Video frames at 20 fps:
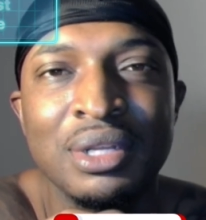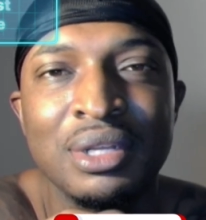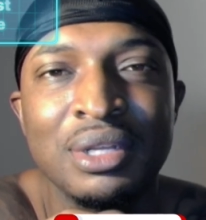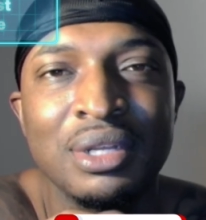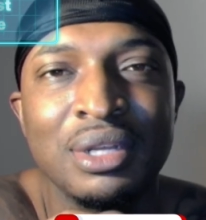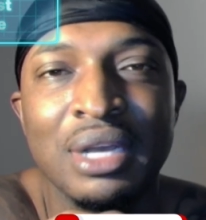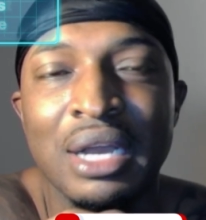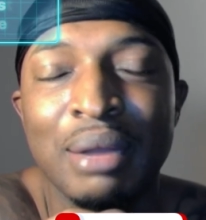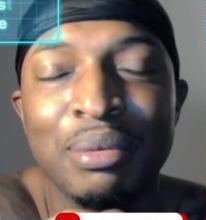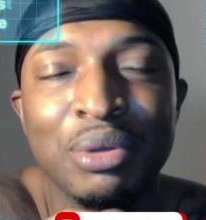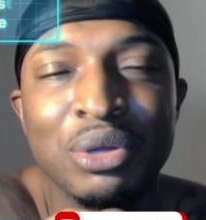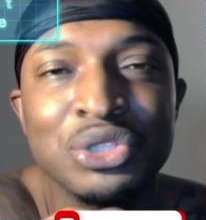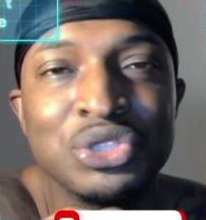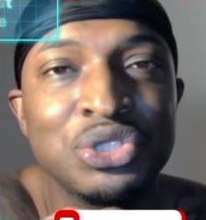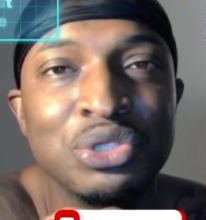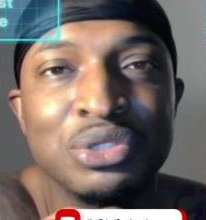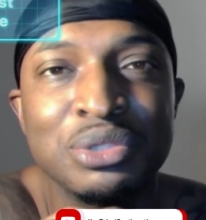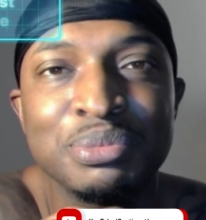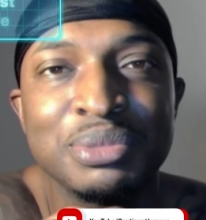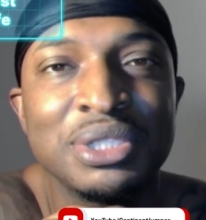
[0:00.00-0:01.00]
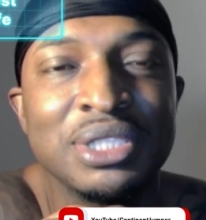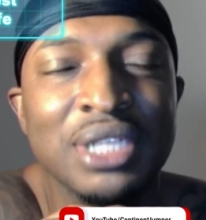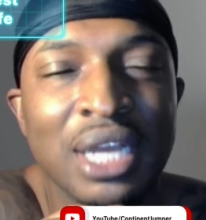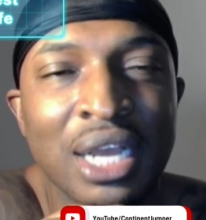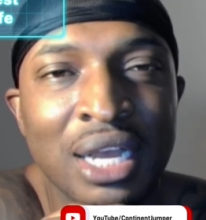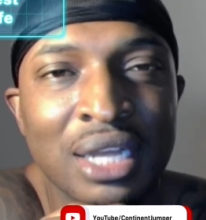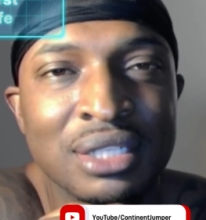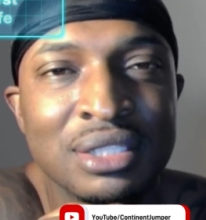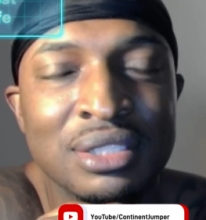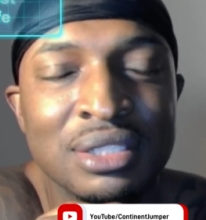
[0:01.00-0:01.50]
gonna shoot some
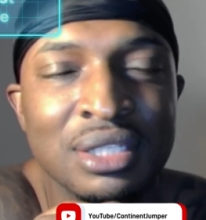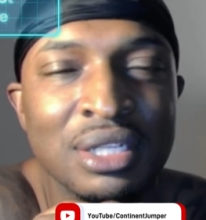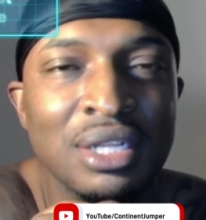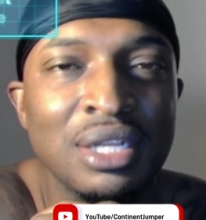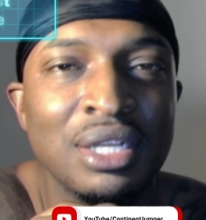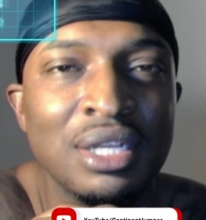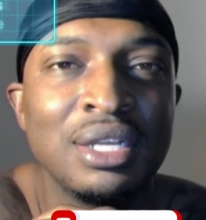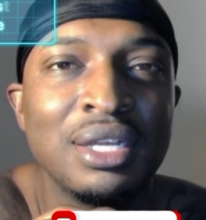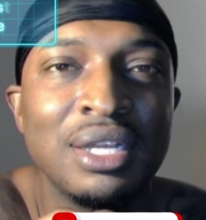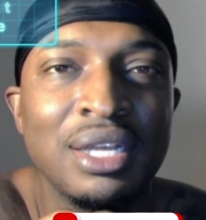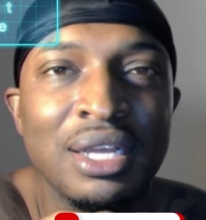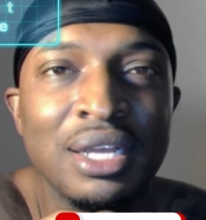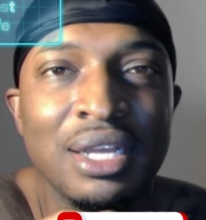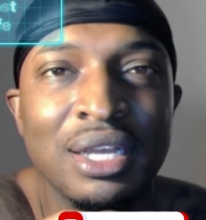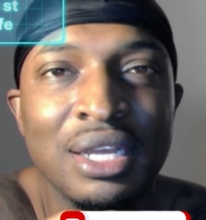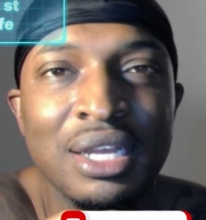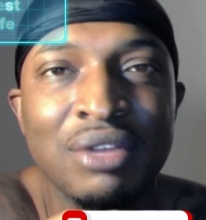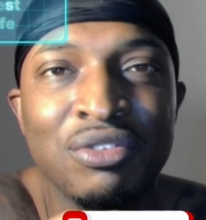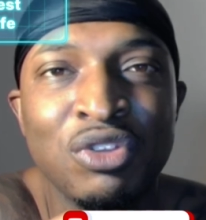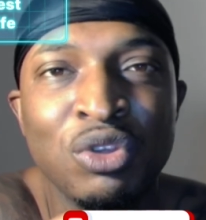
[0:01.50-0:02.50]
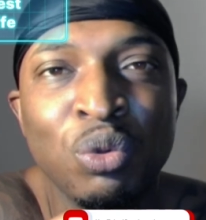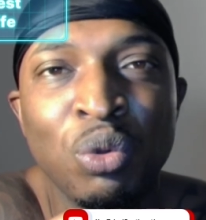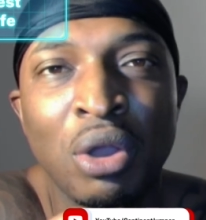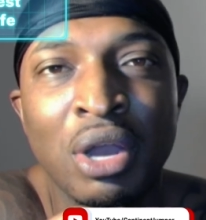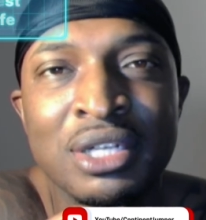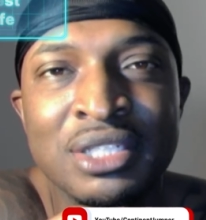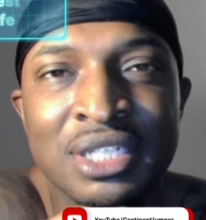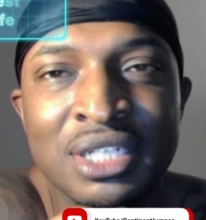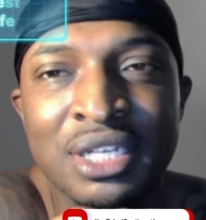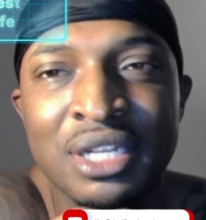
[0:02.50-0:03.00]
shots. And if you
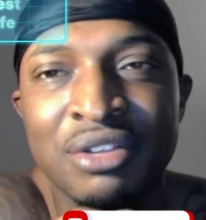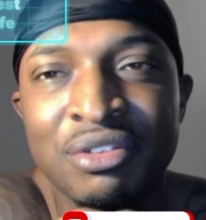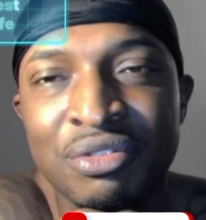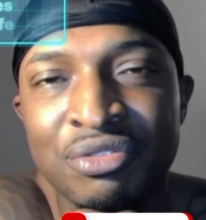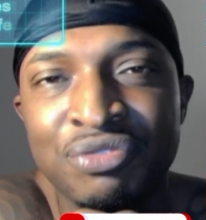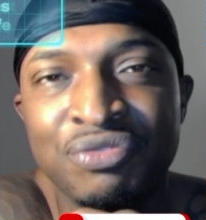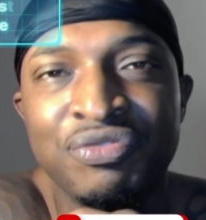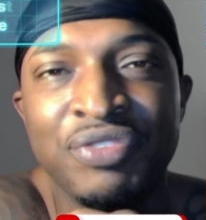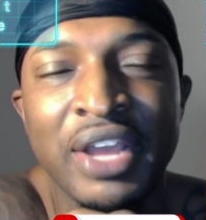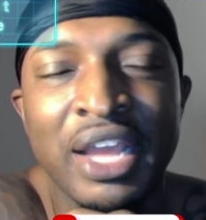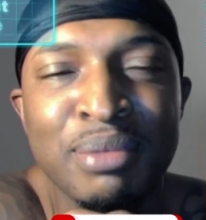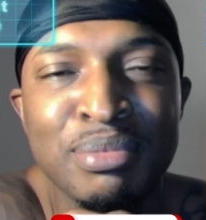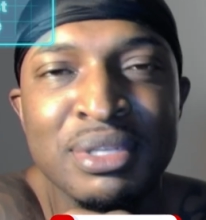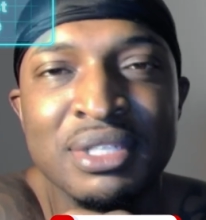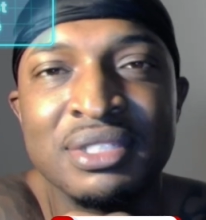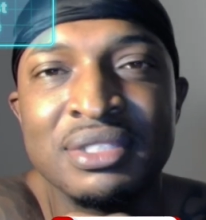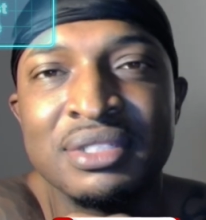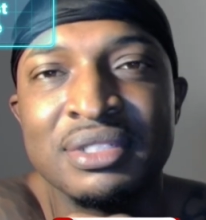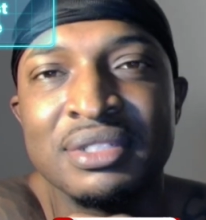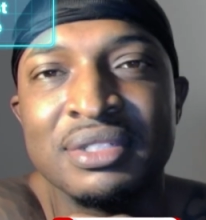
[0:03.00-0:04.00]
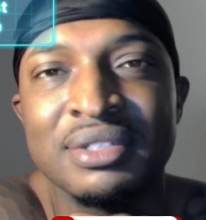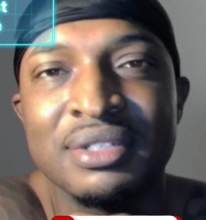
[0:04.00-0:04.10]
watch any famous